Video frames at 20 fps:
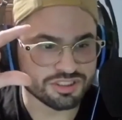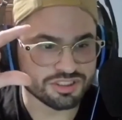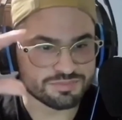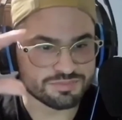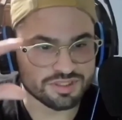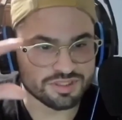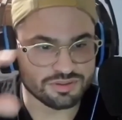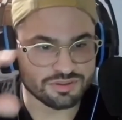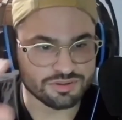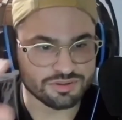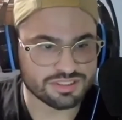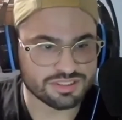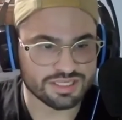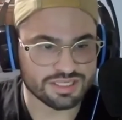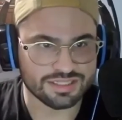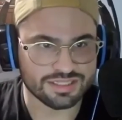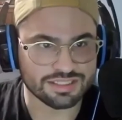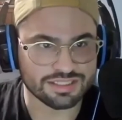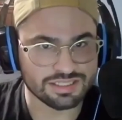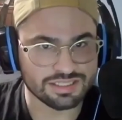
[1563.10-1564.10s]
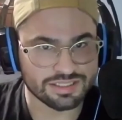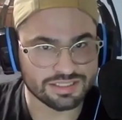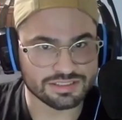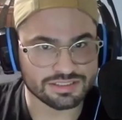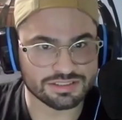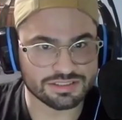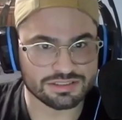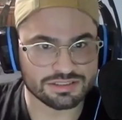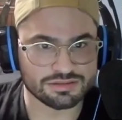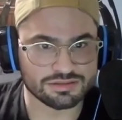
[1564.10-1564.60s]
bit though. He's like in the
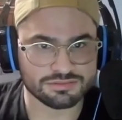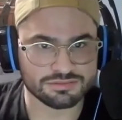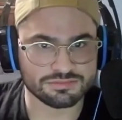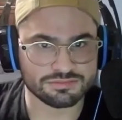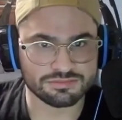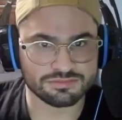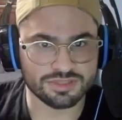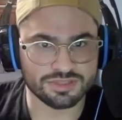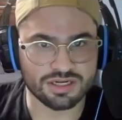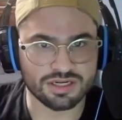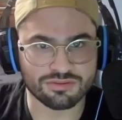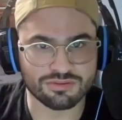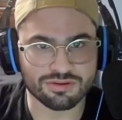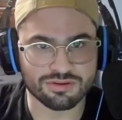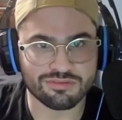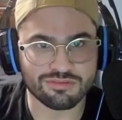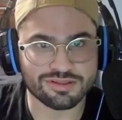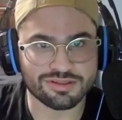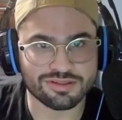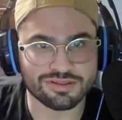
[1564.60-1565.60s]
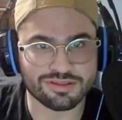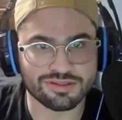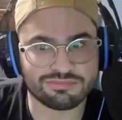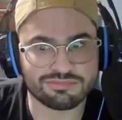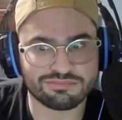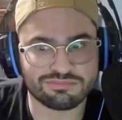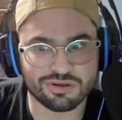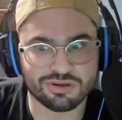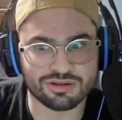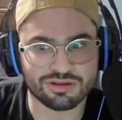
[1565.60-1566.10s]
last. I want to say
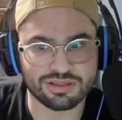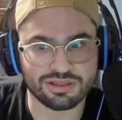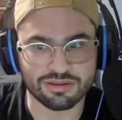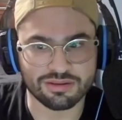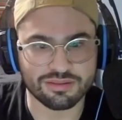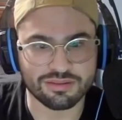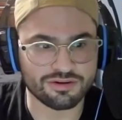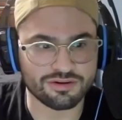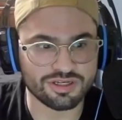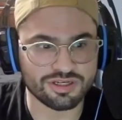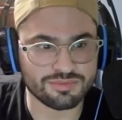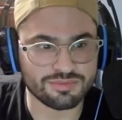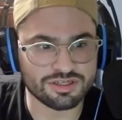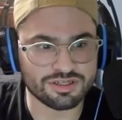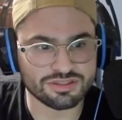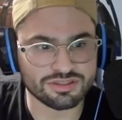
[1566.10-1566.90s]
probably like 30 minutes of the